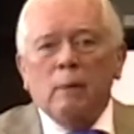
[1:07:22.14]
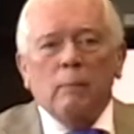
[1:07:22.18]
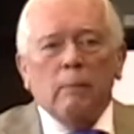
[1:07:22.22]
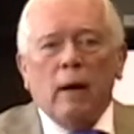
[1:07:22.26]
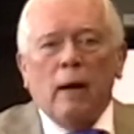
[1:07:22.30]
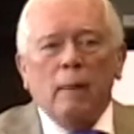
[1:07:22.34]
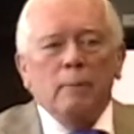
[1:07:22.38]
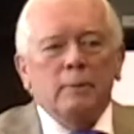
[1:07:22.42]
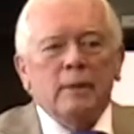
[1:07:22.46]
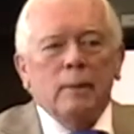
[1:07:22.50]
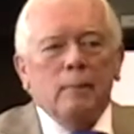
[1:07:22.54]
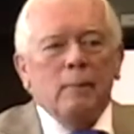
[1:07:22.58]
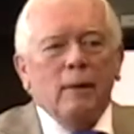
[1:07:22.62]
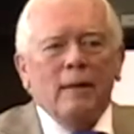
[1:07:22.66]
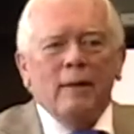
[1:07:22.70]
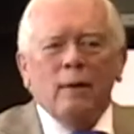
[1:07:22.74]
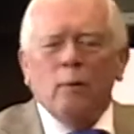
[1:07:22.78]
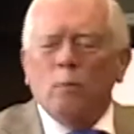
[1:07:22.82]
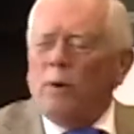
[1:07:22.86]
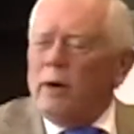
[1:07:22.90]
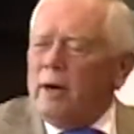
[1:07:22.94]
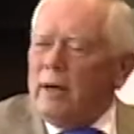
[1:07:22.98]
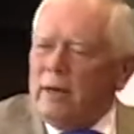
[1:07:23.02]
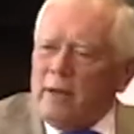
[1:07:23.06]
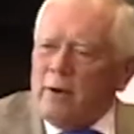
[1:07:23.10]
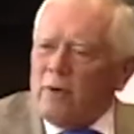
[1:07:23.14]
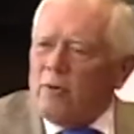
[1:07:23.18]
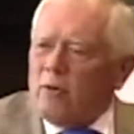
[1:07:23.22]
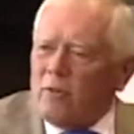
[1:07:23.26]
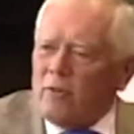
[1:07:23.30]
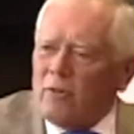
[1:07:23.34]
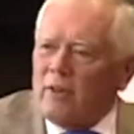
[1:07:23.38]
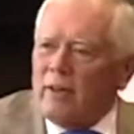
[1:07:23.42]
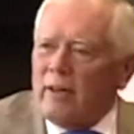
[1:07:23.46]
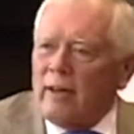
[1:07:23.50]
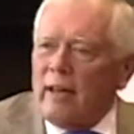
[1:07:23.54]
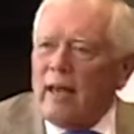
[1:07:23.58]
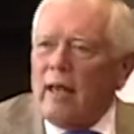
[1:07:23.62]
that pops up. And I what oh, an
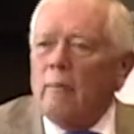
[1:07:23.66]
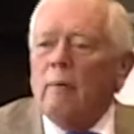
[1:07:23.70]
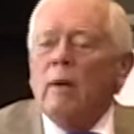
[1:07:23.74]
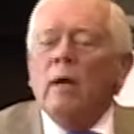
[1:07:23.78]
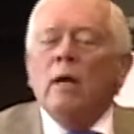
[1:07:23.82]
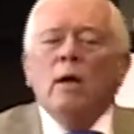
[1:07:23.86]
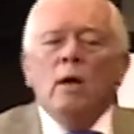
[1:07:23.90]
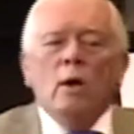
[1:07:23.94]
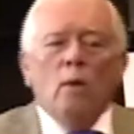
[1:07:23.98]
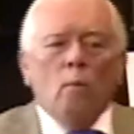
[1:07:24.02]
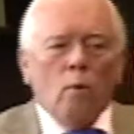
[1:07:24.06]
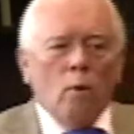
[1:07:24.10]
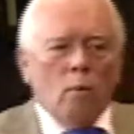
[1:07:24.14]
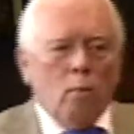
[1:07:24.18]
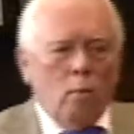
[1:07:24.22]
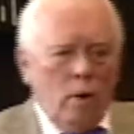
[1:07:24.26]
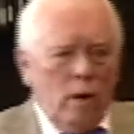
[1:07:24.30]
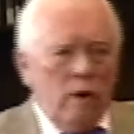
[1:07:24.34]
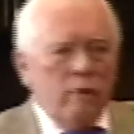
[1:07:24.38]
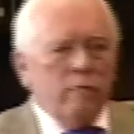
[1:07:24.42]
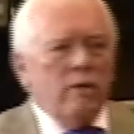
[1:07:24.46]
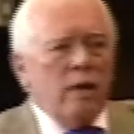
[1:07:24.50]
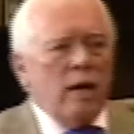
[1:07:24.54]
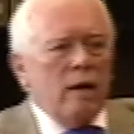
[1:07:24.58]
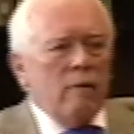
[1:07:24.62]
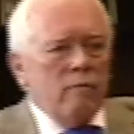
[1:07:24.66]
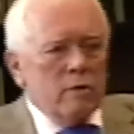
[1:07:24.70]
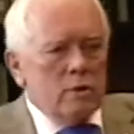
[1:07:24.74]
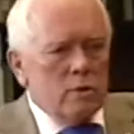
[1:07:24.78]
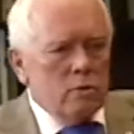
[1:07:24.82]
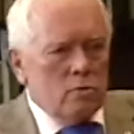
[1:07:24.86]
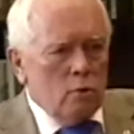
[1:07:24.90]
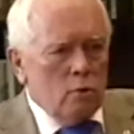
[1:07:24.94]
interesting name. Well, one of David's